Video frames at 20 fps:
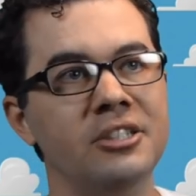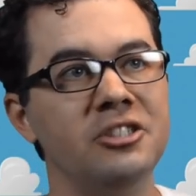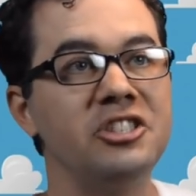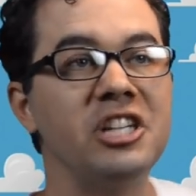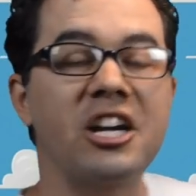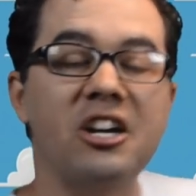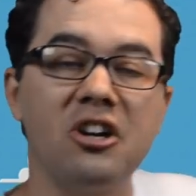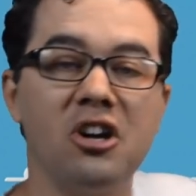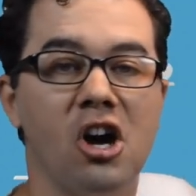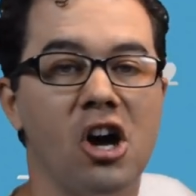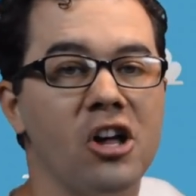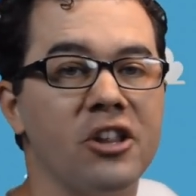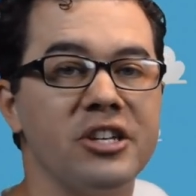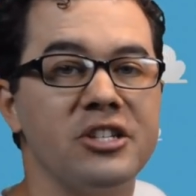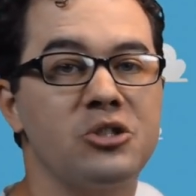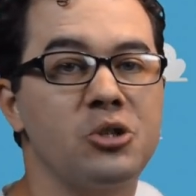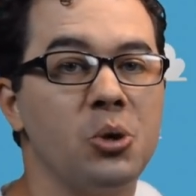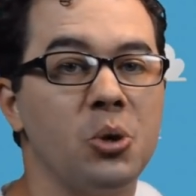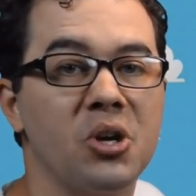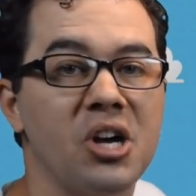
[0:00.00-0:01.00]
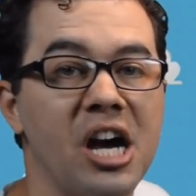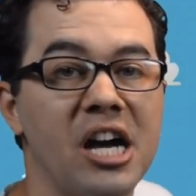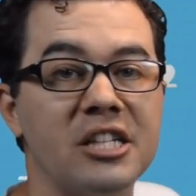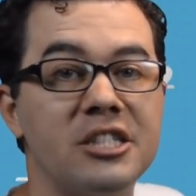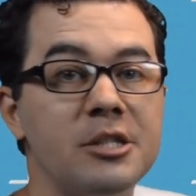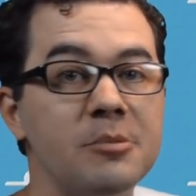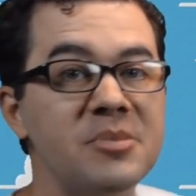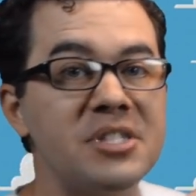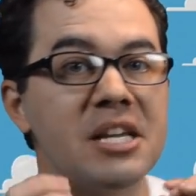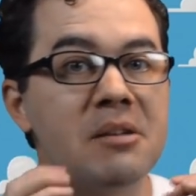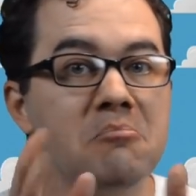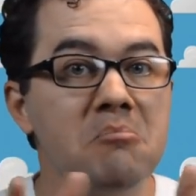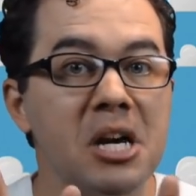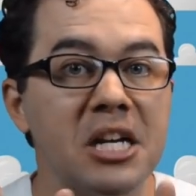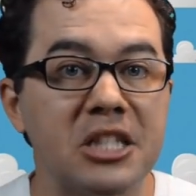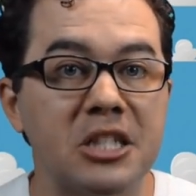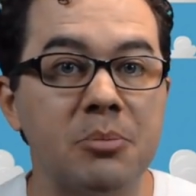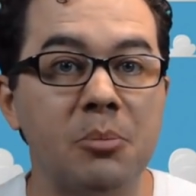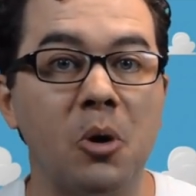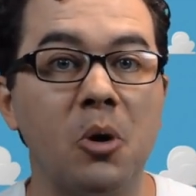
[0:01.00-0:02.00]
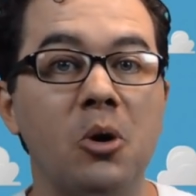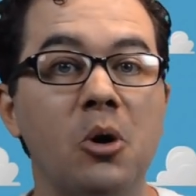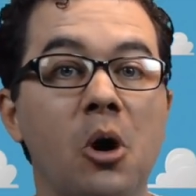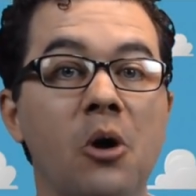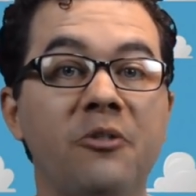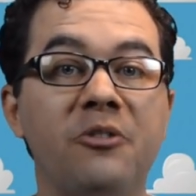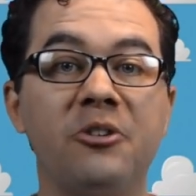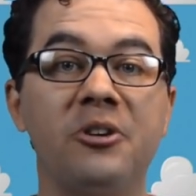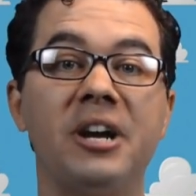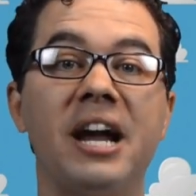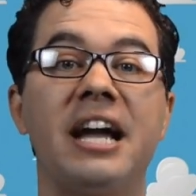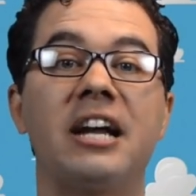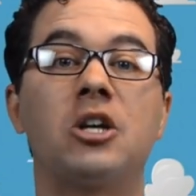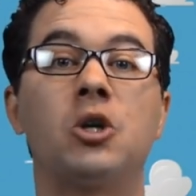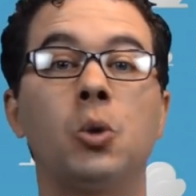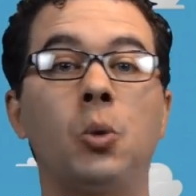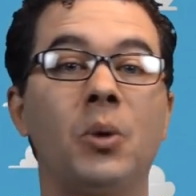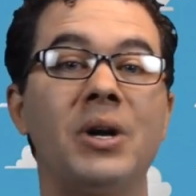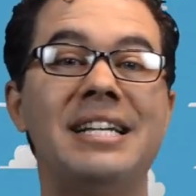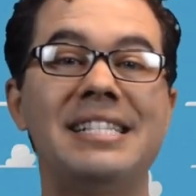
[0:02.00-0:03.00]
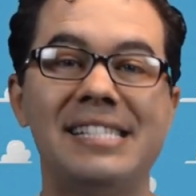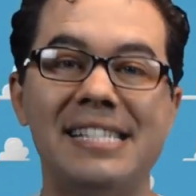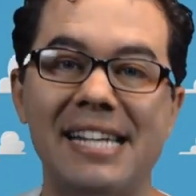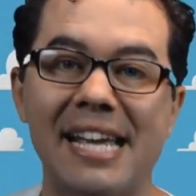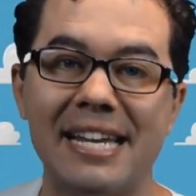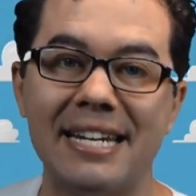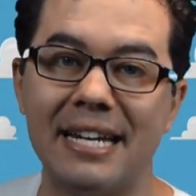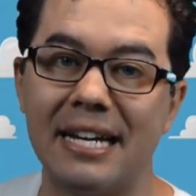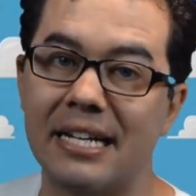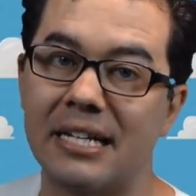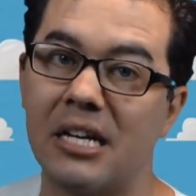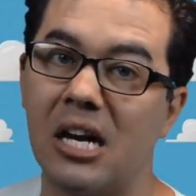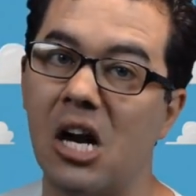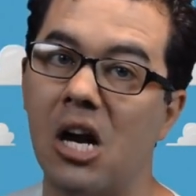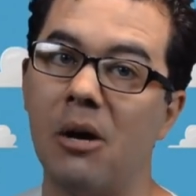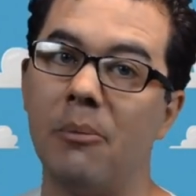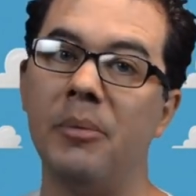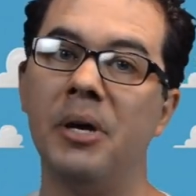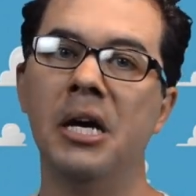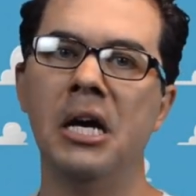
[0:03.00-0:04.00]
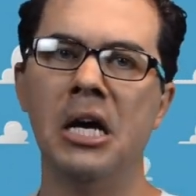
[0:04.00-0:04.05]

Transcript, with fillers: Check out all these cool costumes and much more over at CrazyNate.com.